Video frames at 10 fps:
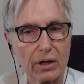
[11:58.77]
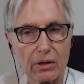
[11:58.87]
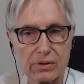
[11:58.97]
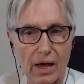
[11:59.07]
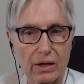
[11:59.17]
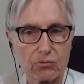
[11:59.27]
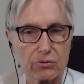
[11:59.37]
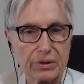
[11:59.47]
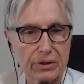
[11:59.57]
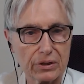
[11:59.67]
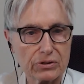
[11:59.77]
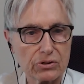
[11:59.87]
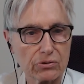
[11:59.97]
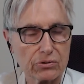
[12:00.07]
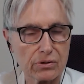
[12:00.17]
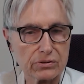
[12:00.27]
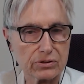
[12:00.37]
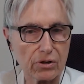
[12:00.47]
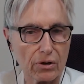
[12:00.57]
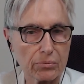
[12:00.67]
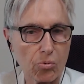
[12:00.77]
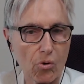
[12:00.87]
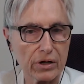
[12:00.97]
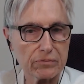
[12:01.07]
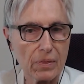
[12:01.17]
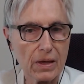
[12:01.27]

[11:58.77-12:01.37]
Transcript: paleo diet will be an easier starting point.